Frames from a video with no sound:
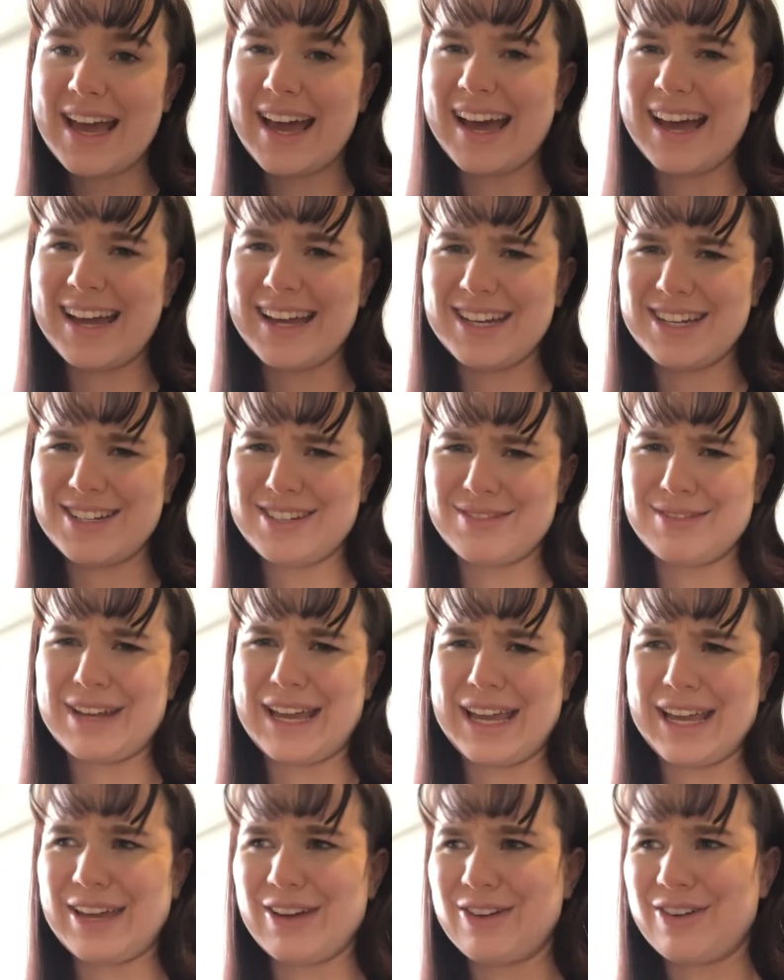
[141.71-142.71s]
And
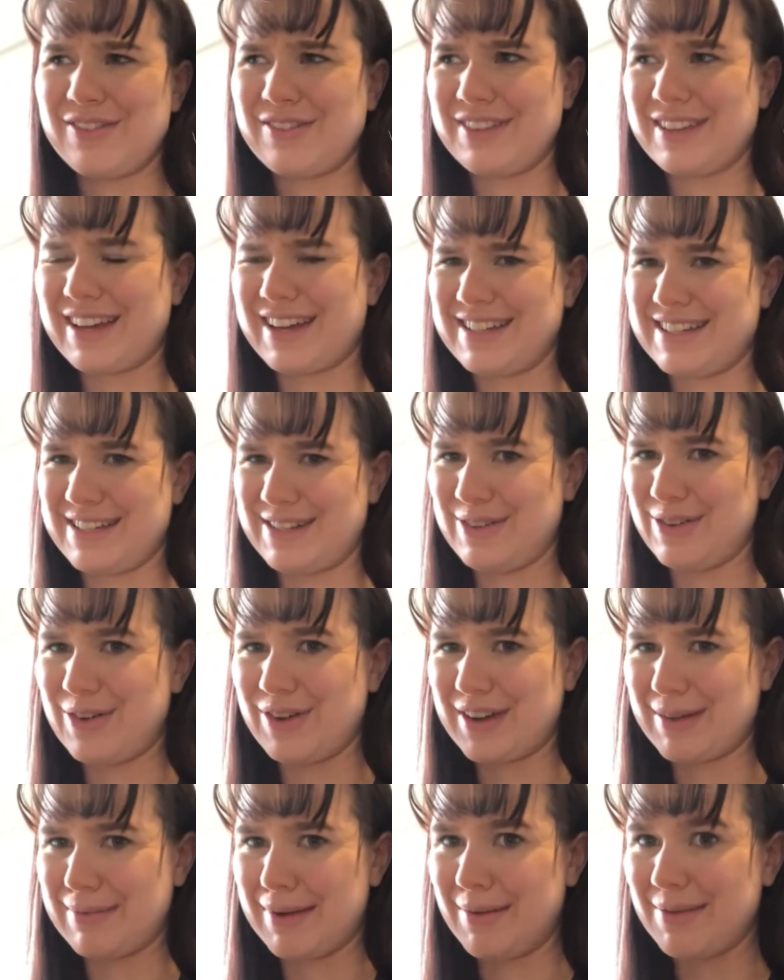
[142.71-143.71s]
like, obviously I did
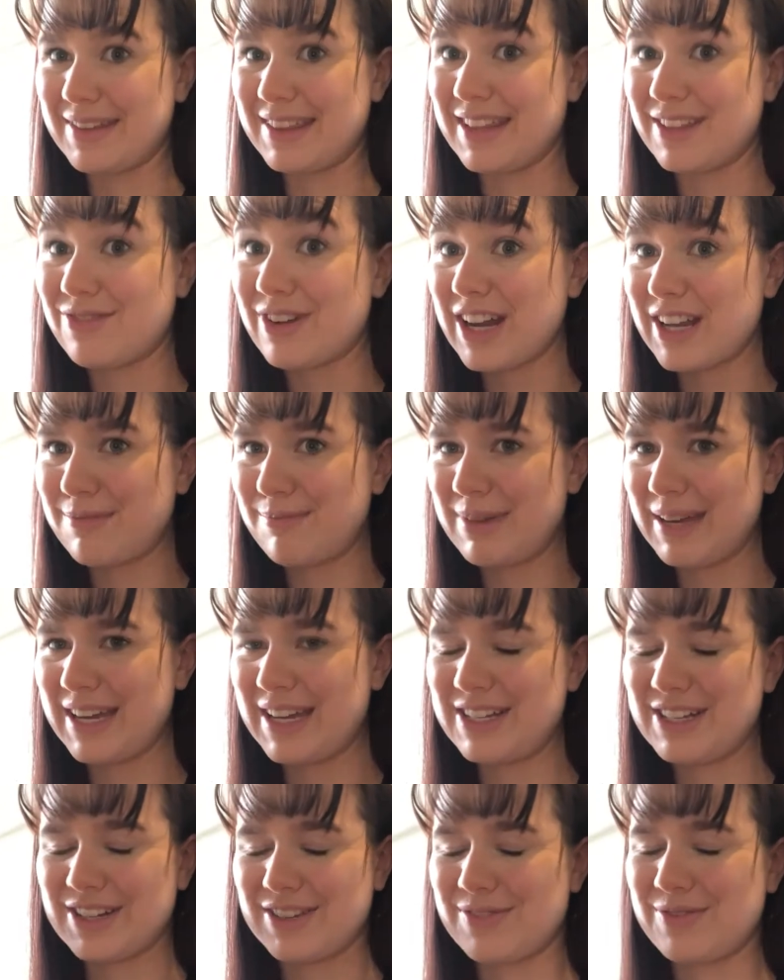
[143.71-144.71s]
not come up with this
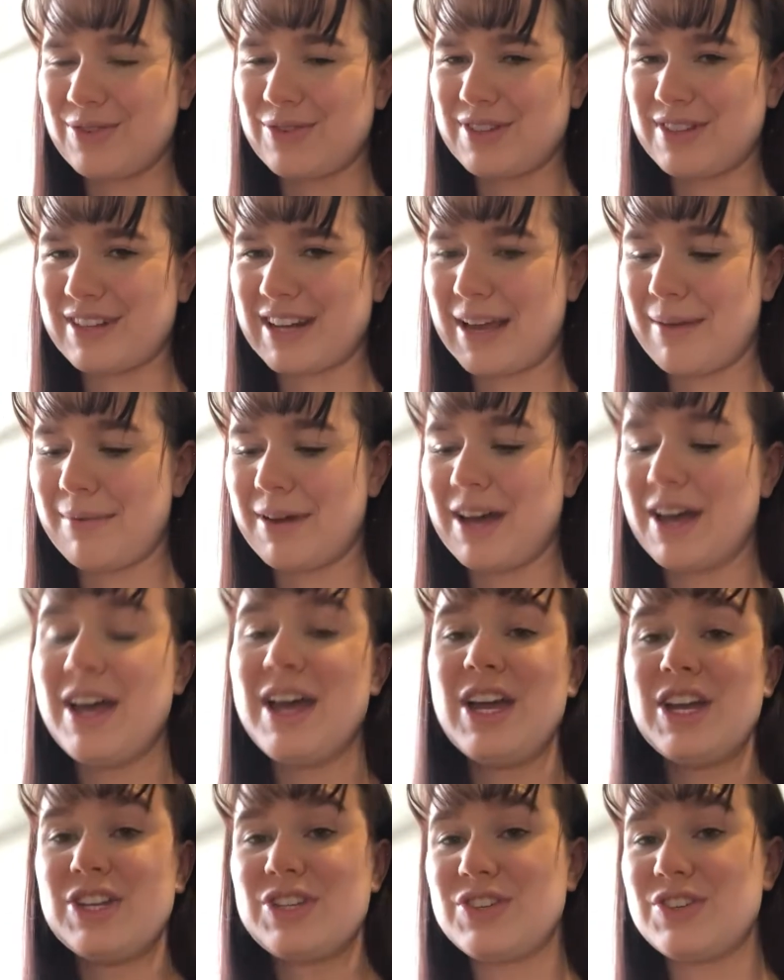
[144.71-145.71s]
recipe, just full disclaimer,
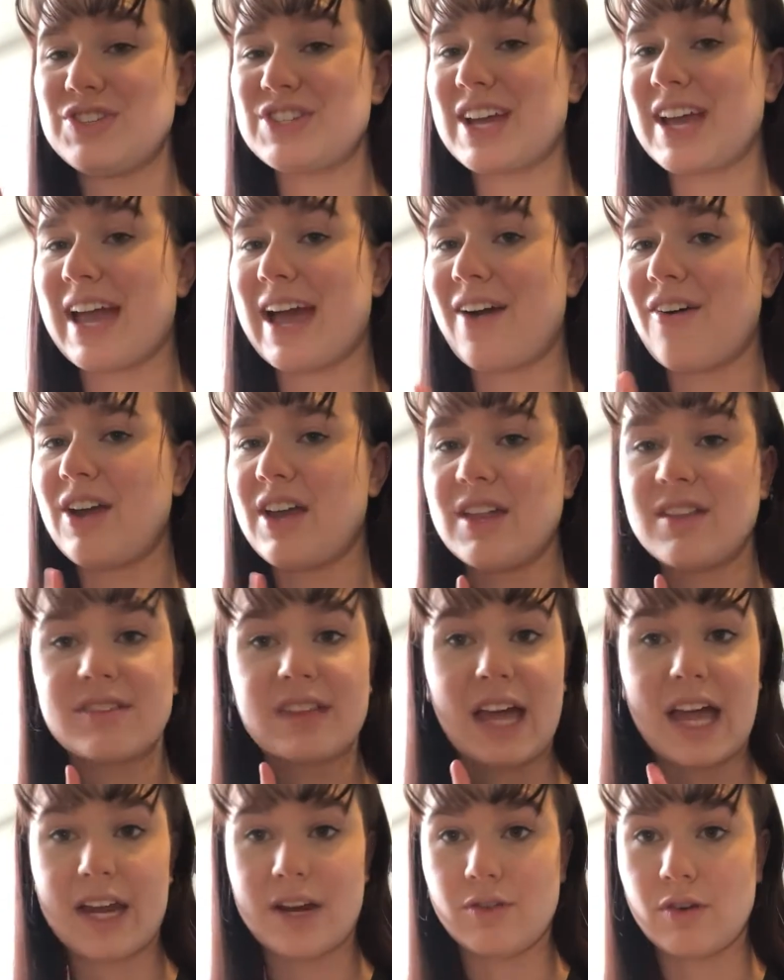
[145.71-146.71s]
do check out, it's
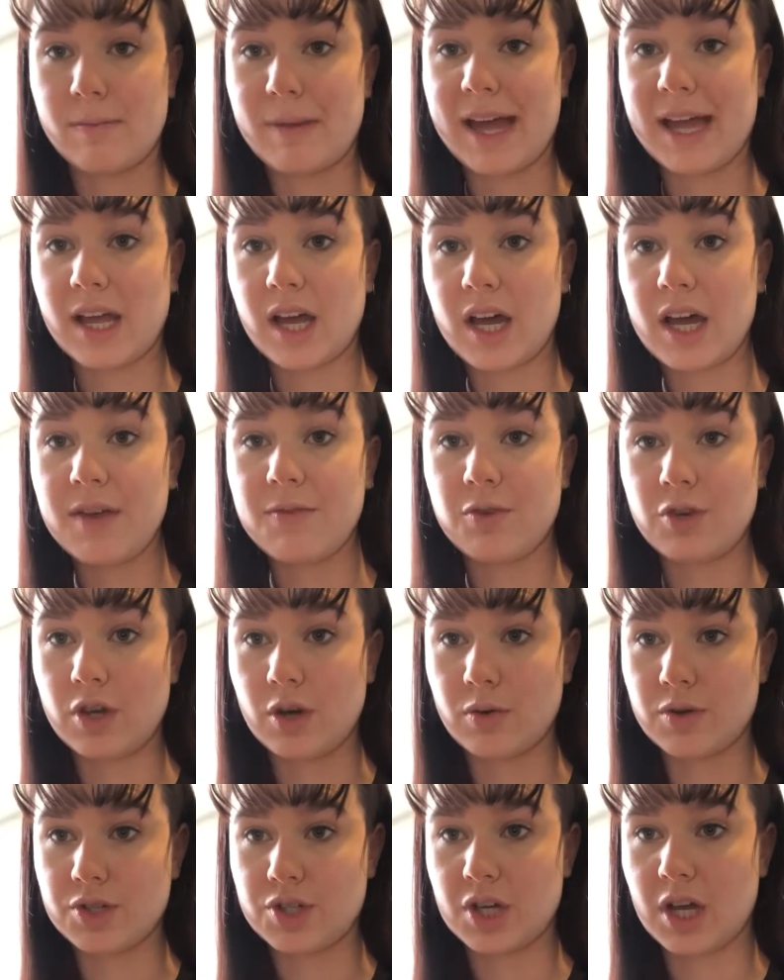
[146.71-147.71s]
Anna Rebecca. If you
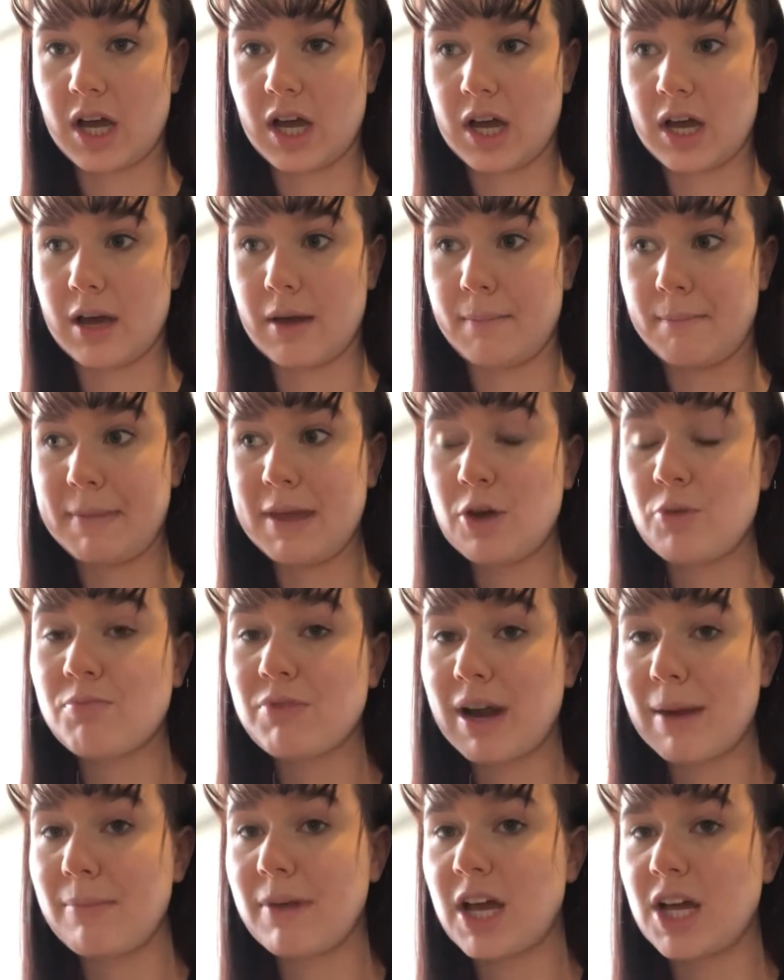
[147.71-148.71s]
go onto her meal
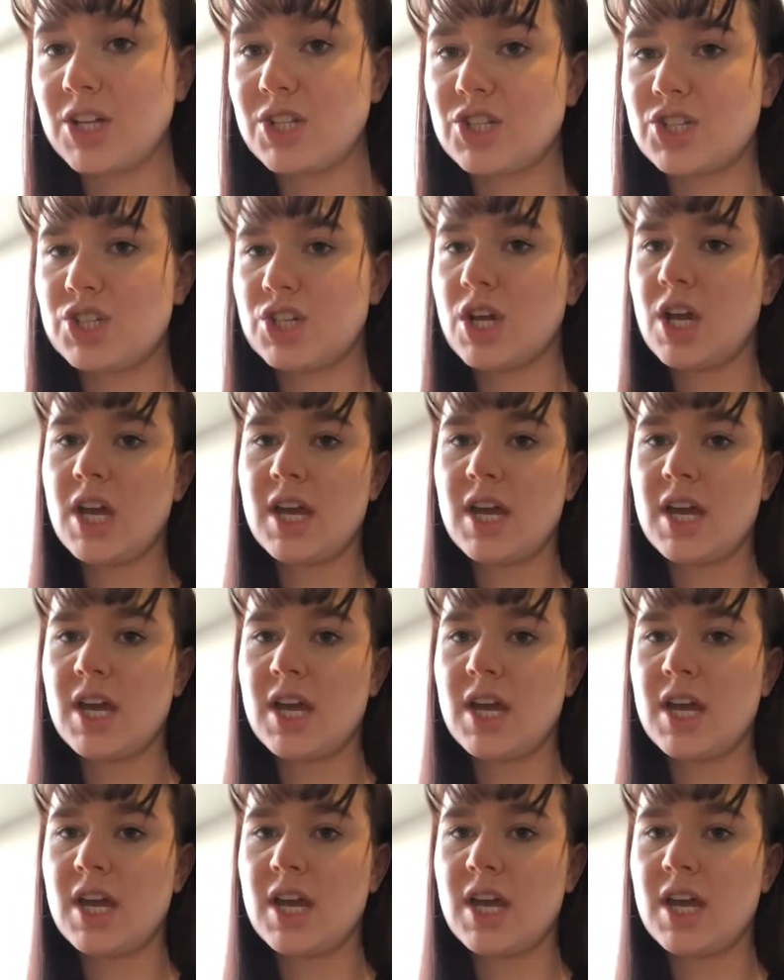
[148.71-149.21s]
prep lunch,